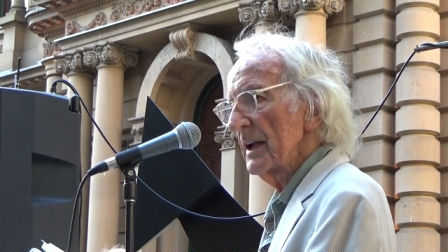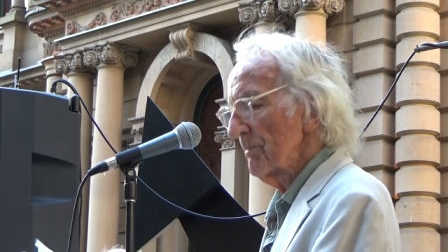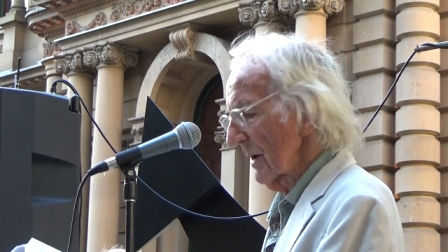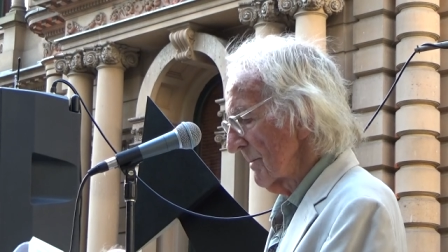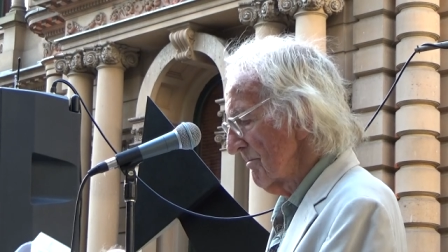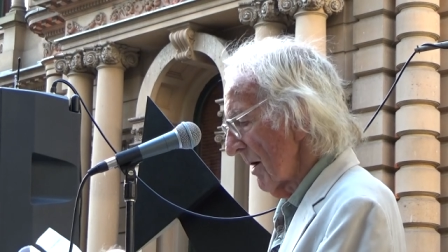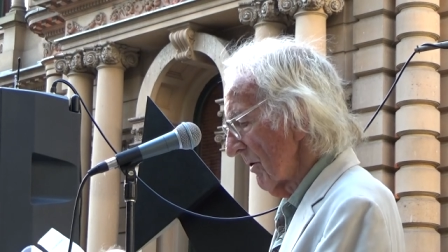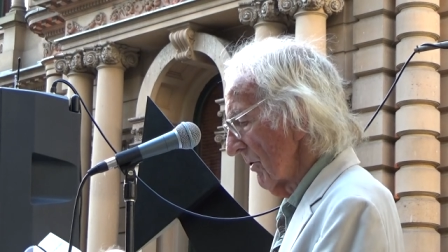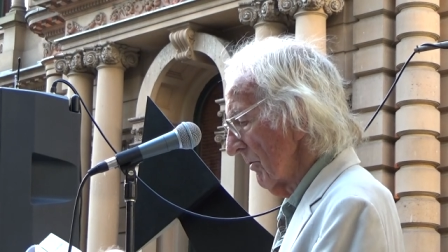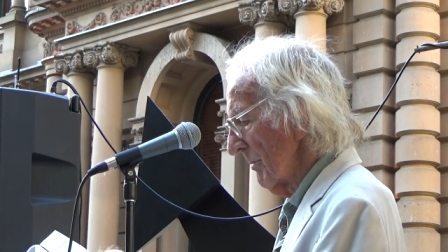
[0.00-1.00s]
deeply
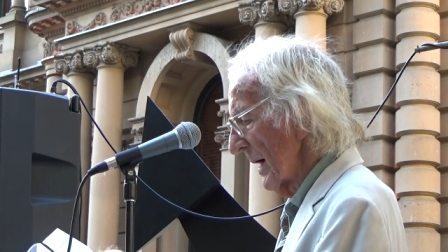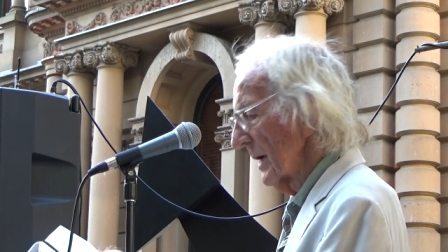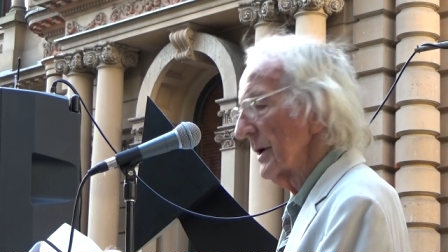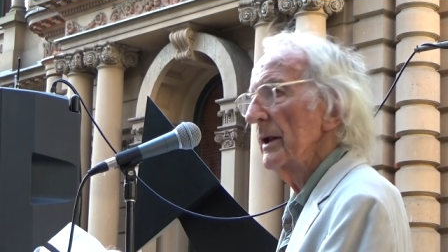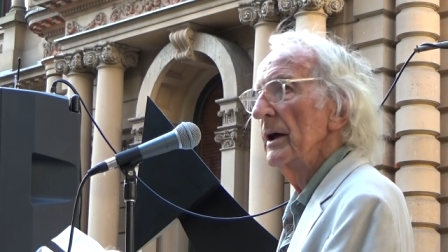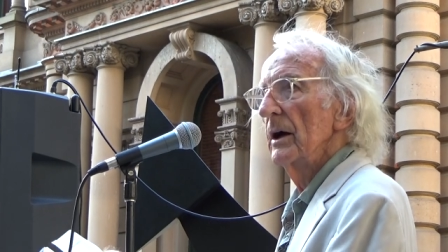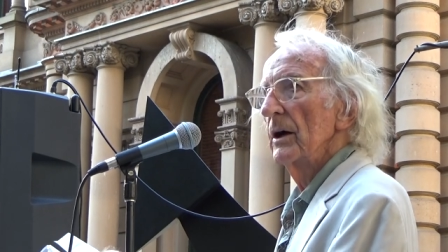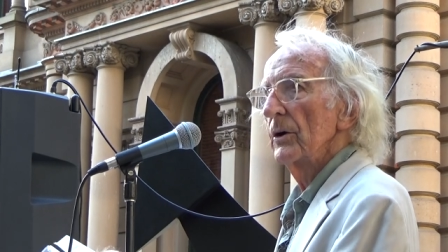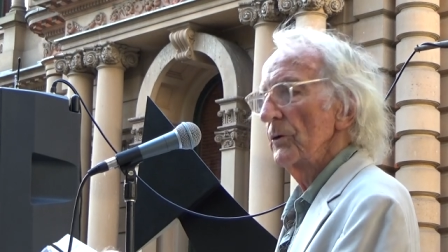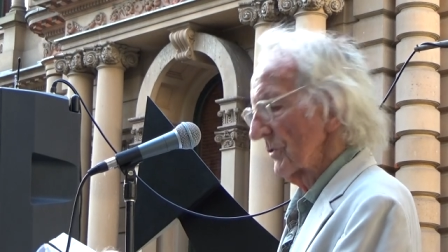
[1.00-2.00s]
moral men
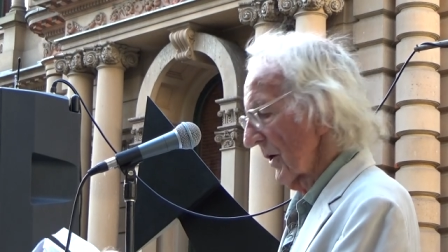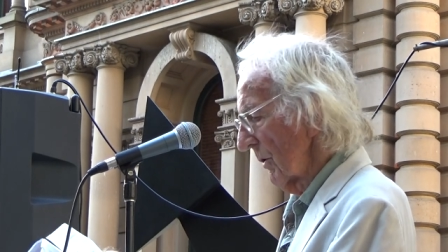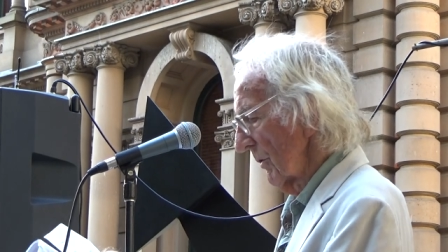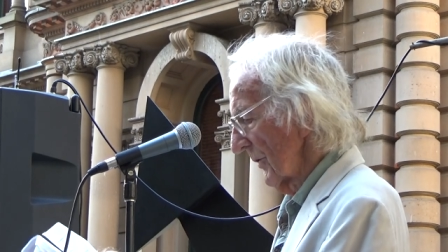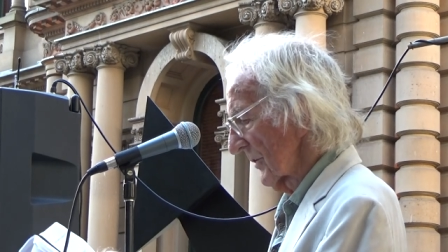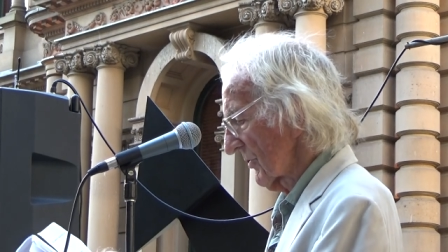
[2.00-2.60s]
who told